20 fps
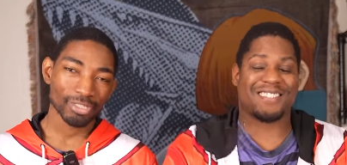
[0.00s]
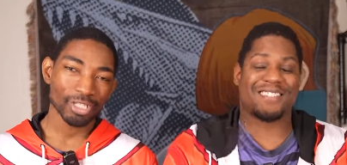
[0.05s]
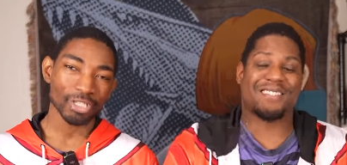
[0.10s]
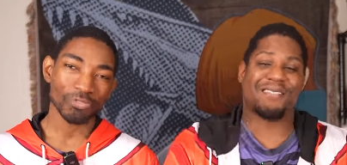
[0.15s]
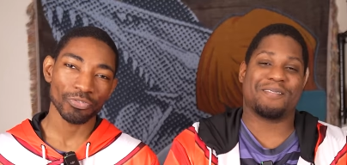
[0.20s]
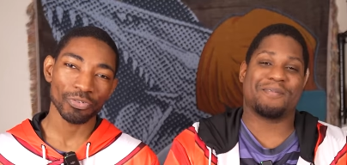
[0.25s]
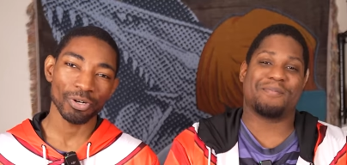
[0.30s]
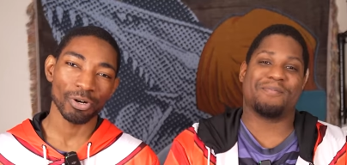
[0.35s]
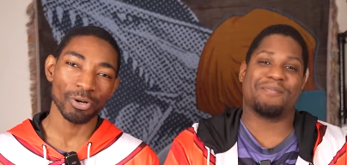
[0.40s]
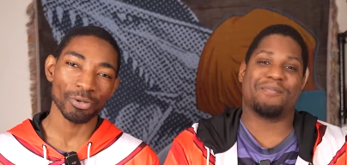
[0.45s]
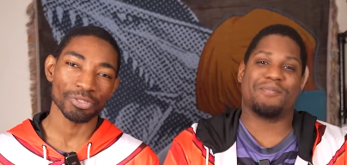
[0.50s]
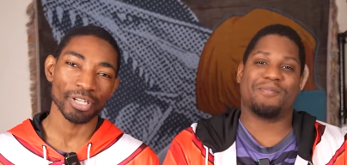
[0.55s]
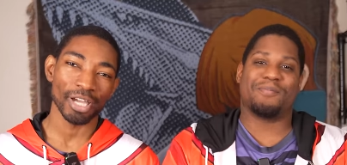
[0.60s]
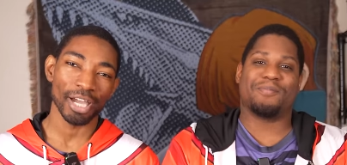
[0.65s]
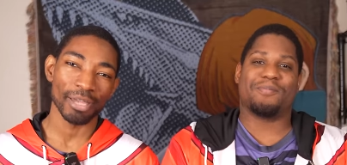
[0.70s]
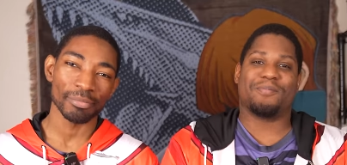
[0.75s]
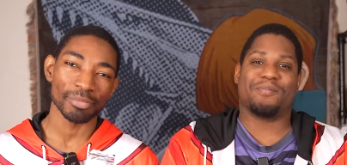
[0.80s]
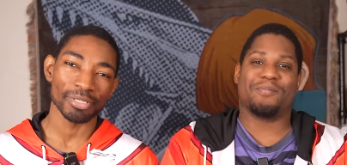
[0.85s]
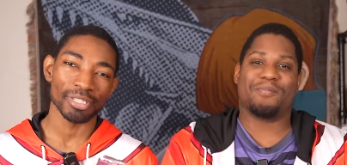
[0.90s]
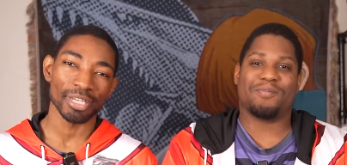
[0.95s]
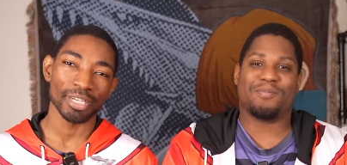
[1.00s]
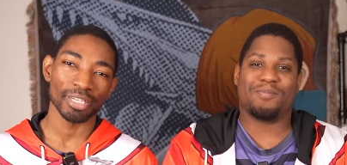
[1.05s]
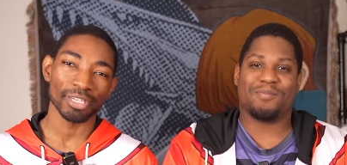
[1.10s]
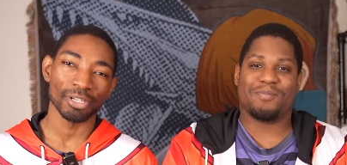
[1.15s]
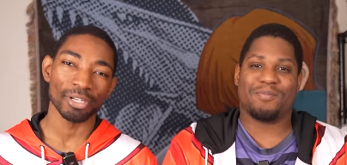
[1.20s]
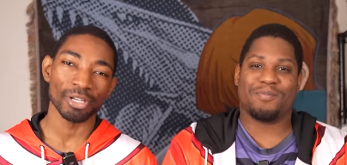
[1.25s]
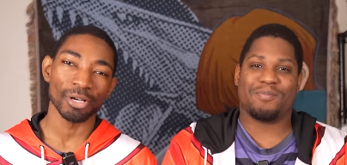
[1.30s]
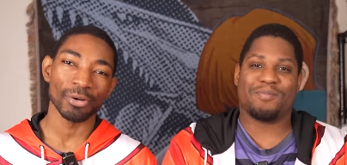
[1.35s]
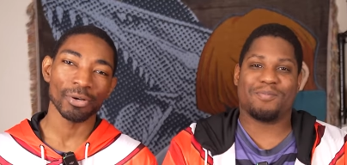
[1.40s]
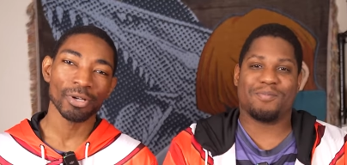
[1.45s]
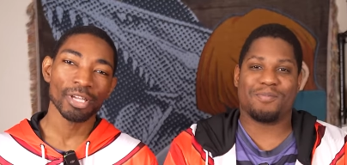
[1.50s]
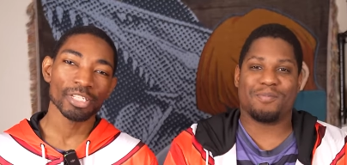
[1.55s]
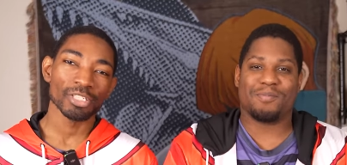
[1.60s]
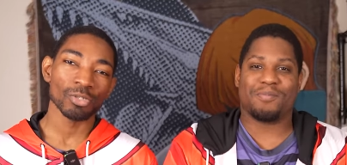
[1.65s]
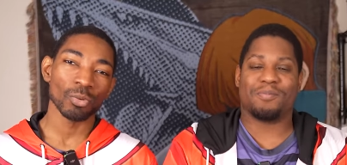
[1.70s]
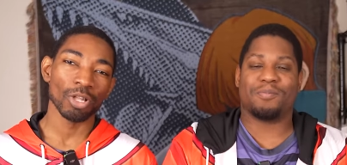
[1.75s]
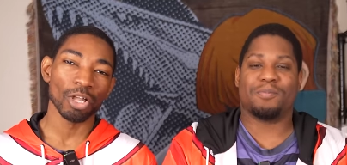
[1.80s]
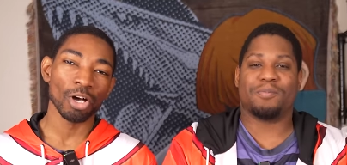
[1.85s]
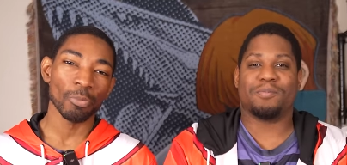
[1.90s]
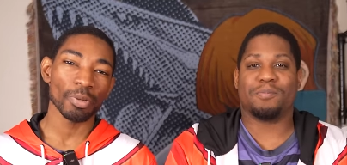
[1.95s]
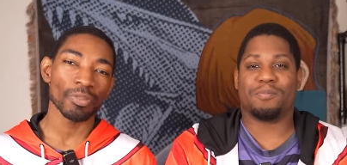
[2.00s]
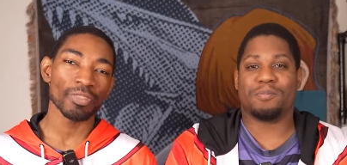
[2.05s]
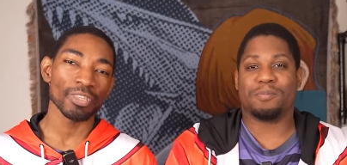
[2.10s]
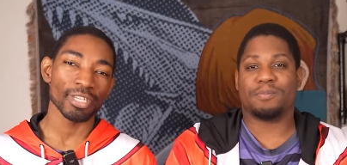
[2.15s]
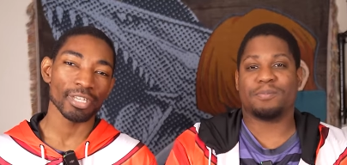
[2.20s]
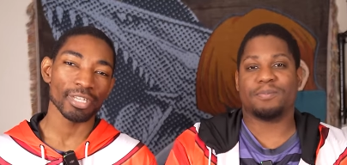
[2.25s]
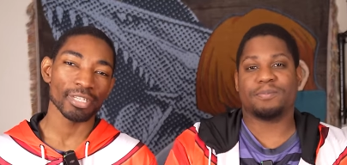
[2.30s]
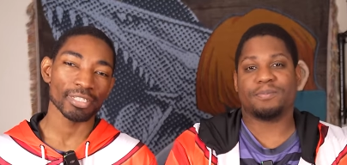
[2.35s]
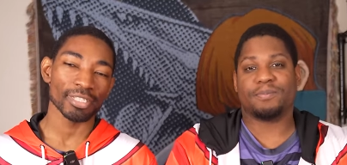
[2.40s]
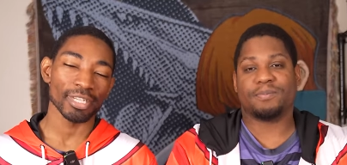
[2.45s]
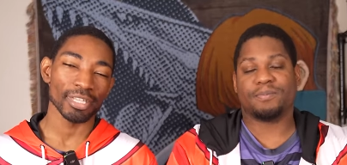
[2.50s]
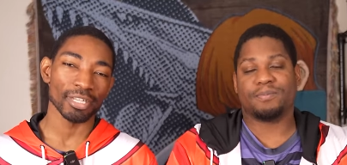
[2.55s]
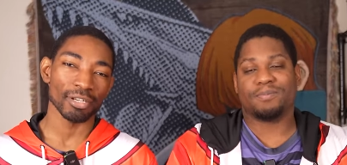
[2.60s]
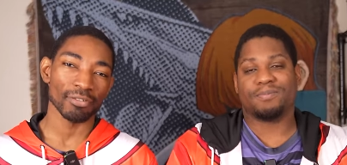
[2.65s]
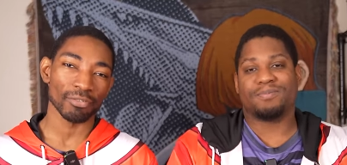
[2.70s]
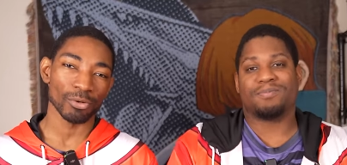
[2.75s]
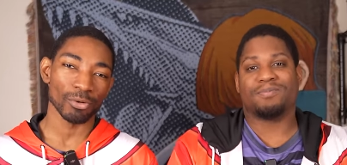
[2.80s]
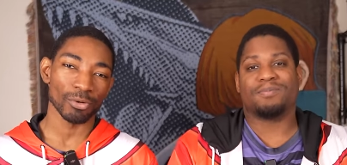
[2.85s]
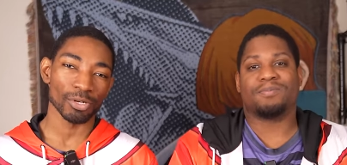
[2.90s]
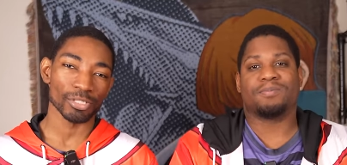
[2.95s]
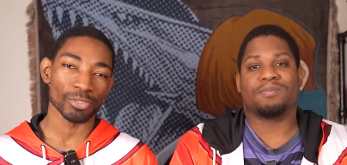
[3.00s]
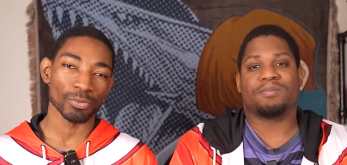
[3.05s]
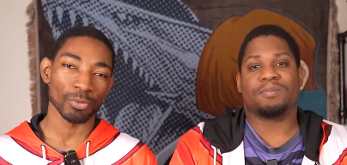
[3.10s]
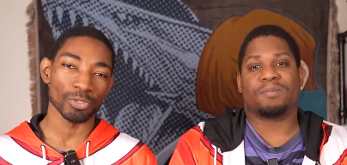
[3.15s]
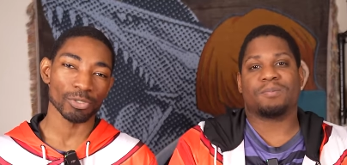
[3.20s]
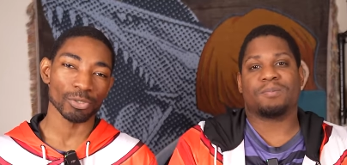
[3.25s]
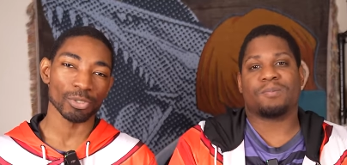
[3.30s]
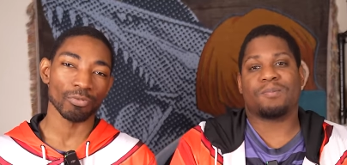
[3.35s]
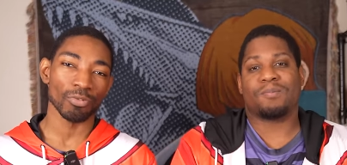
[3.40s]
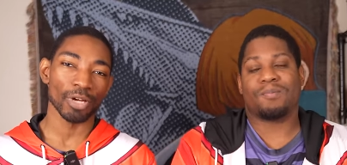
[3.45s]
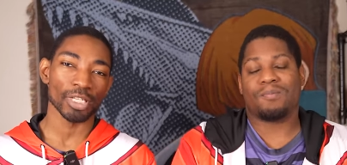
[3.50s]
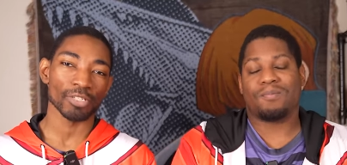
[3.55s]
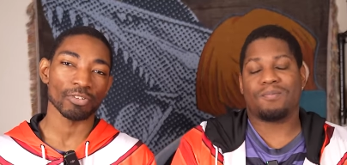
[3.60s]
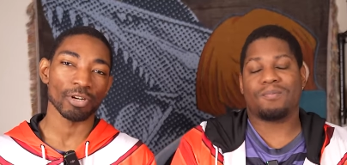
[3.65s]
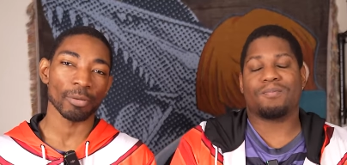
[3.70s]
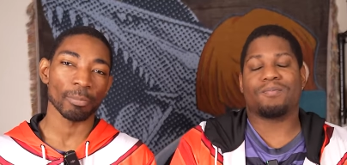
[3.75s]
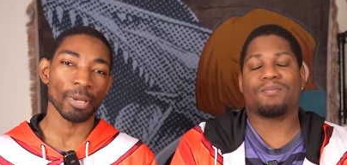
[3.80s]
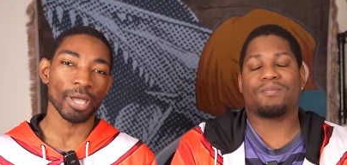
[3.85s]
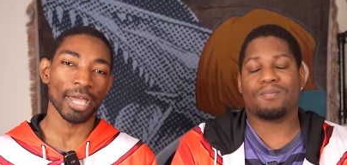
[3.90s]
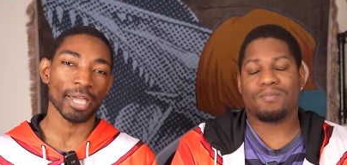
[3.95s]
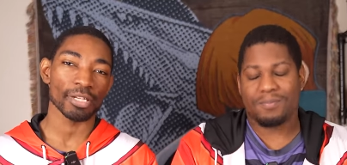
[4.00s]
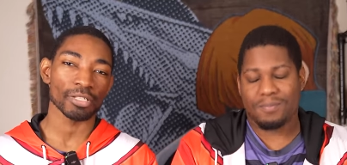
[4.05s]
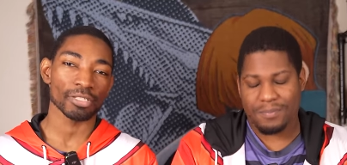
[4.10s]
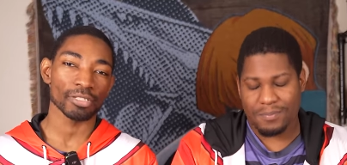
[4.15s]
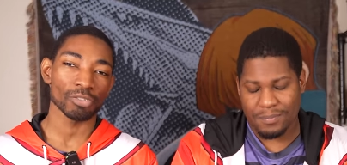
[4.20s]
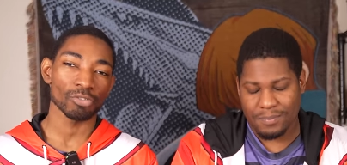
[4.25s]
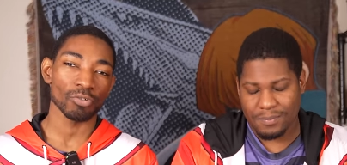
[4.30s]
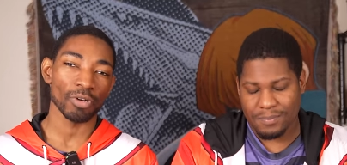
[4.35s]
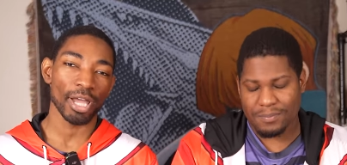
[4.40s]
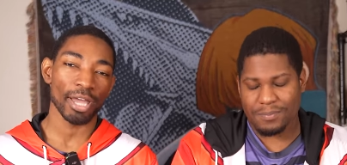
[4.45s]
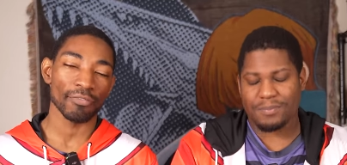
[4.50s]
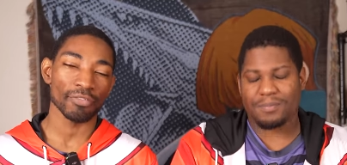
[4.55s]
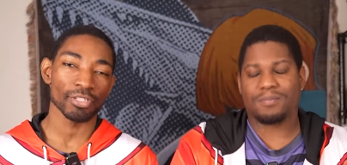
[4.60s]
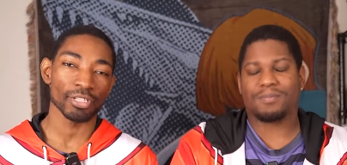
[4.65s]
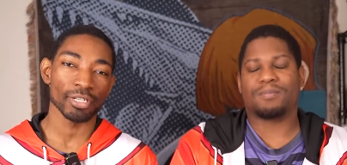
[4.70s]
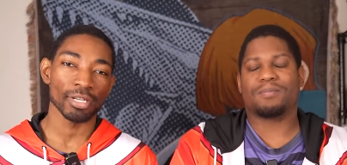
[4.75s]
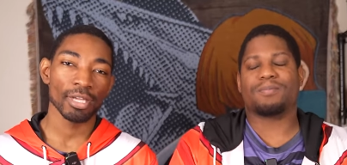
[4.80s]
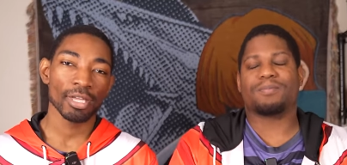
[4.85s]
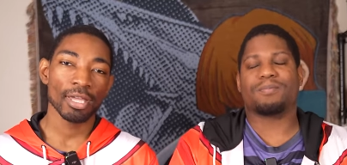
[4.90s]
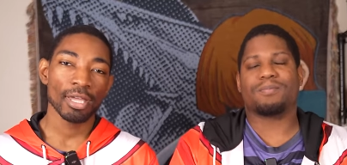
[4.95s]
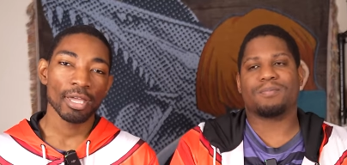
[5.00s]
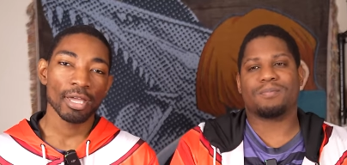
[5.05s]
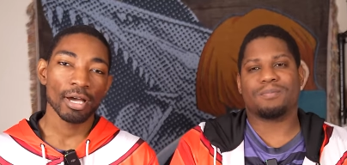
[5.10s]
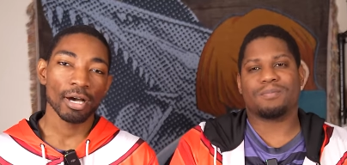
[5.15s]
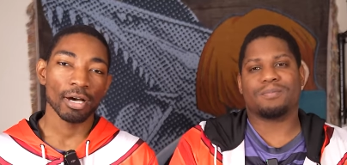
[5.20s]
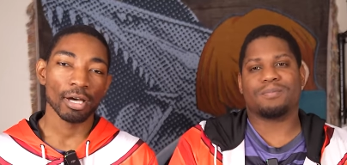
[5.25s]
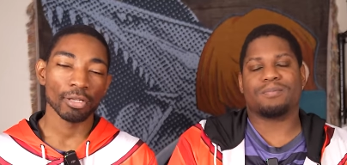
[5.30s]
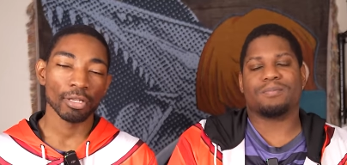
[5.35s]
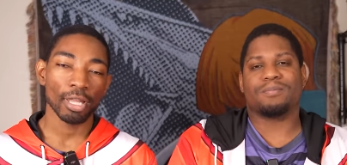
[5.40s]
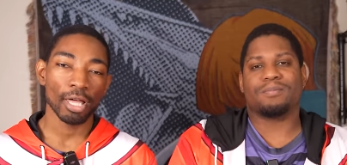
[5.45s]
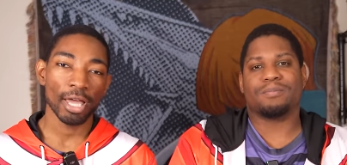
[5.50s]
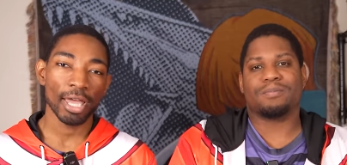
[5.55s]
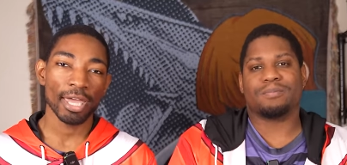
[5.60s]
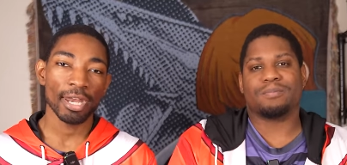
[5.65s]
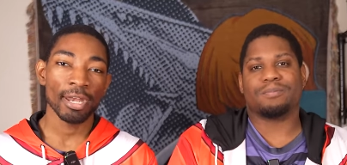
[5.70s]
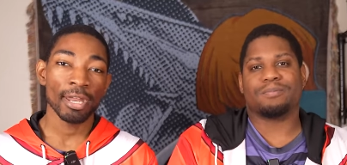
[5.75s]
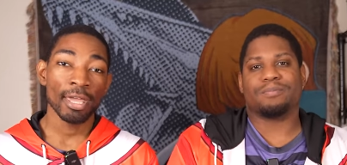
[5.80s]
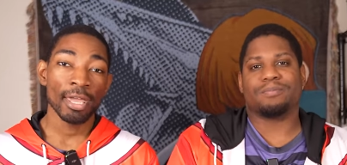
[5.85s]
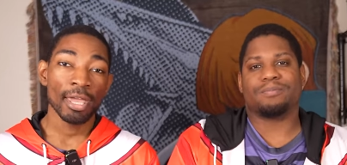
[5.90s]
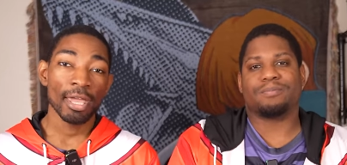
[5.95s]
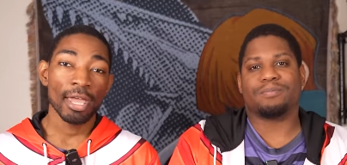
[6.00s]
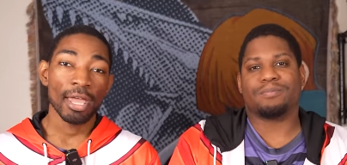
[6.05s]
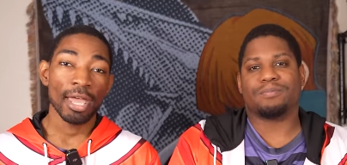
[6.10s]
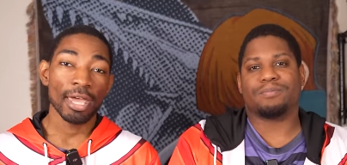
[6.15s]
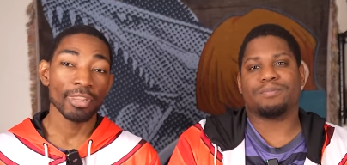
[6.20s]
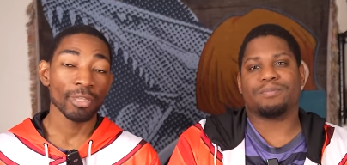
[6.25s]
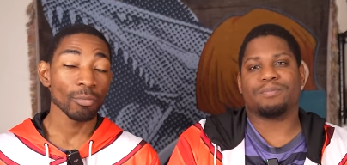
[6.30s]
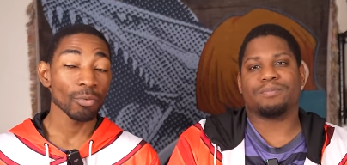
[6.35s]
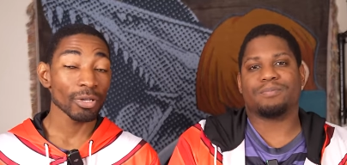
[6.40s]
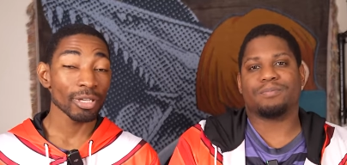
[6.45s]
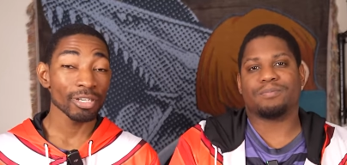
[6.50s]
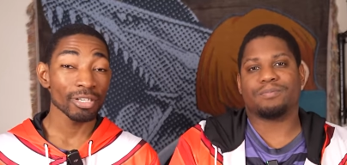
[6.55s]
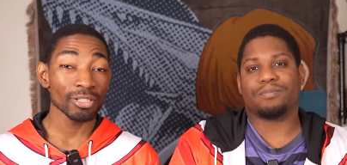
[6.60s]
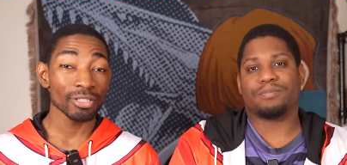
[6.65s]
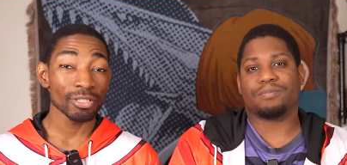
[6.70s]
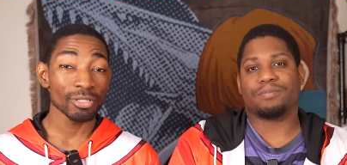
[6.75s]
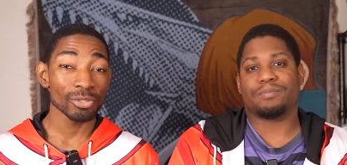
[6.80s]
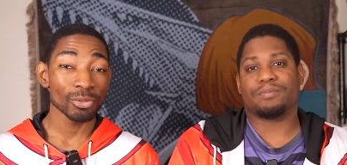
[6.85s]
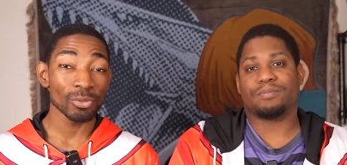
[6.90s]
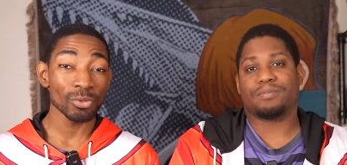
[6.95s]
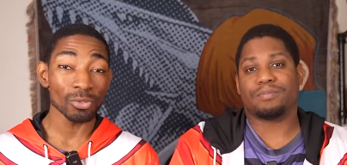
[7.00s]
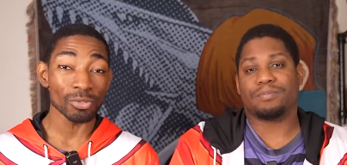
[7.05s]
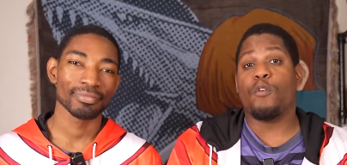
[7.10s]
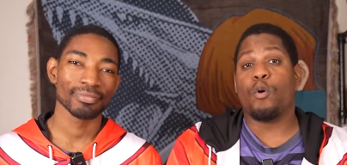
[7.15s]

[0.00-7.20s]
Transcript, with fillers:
Speaker 1: Just for old time's sake, you know. So we'll open these, and then of course we'll do the rest of our packs drafted online. And then we'll get into the duel.